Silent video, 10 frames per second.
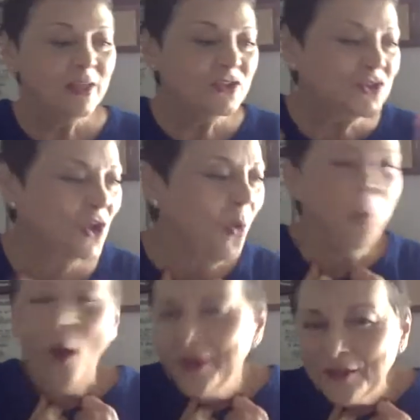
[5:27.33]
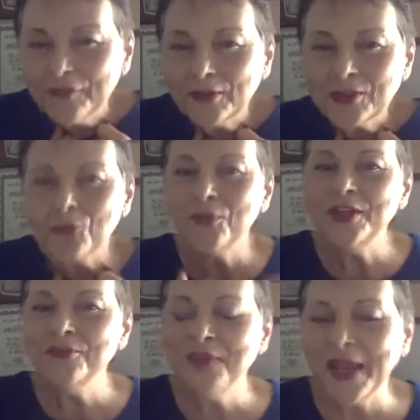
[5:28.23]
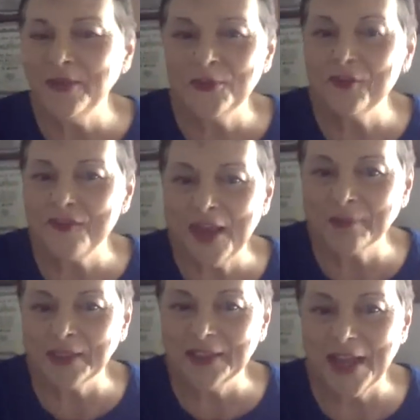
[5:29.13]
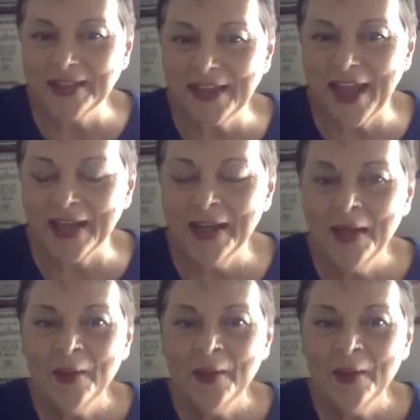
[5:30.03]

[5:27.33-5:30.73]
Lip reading: So wonderful to reunite with family like that,